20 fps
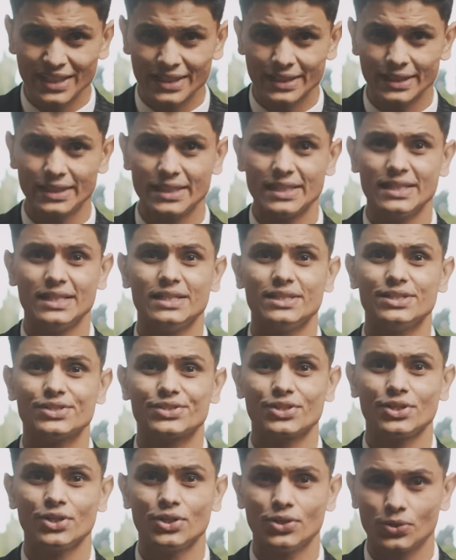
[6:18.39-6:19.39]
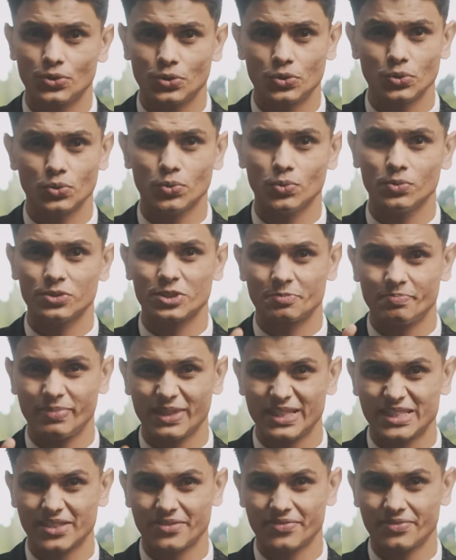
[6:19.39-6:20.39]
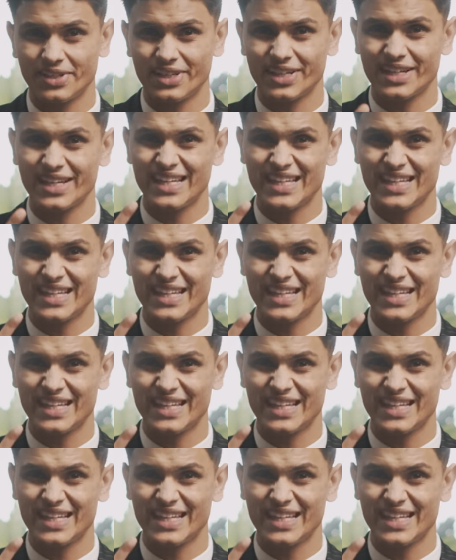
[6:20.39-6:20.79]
these two specific